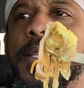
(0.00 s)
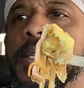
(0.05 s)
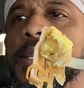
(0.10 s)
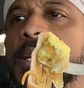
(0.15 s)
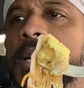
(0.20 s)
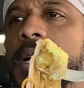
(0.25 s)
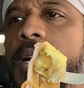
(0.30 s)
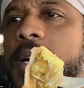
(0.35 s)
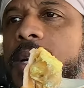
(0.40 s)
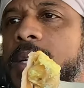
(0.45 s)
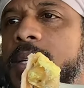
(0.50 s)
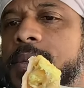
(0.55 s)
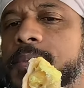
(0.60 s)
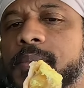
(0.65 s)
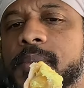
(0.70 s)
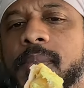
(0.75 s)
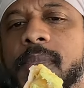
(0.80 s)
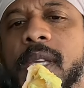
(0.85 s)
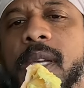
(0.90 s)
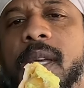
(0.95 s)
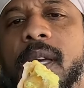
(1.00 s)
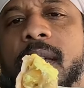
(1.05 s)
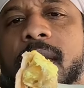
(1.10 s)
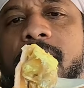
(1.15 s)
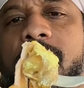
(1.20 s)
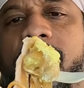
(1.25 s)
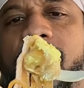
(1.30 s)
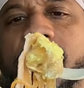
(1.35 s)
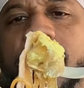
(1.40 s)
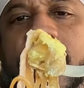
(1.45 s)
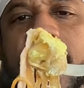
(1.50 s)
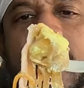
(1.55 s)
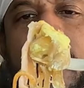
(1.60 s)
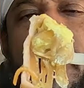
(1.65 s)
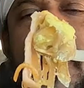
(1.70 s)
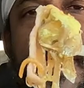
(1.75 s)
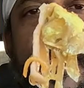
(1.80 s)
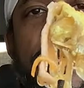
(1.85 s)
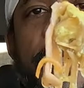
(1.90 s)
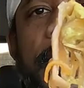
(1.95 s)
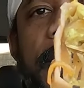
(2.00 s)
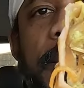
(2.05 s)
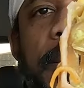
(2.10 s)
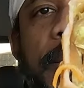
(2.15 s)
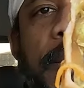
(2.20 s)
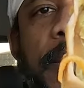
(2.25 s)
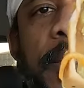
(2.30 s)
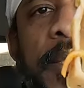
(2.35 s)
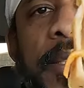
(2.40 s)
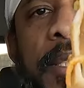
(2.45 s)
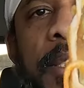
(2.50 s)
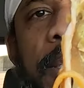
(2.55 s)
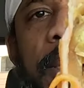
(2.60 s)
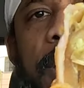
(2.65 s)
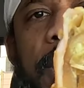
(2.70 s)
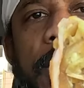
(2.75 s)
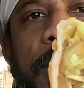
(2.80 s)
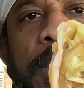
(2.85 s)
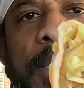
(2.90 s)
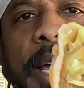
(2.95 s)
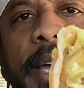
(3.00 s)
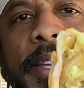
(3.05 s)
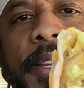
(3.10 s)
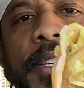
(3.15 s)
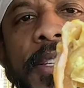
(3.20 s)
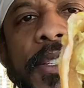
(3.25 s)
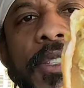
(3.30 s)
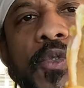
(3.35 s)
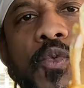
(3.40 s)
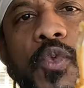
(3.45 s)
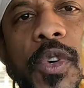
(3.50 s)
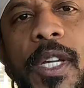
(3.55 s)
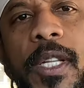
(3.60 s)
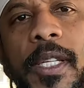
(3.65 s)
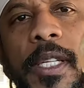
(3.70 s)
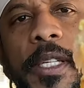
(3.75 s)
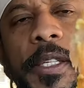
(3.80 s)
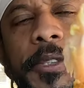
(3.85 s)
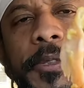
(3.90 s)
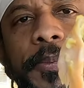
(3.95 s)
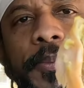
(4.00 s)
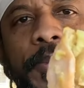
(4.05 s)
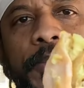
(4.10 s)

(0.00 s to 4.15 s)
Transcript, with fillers: the uh, the salmon looks like it's really,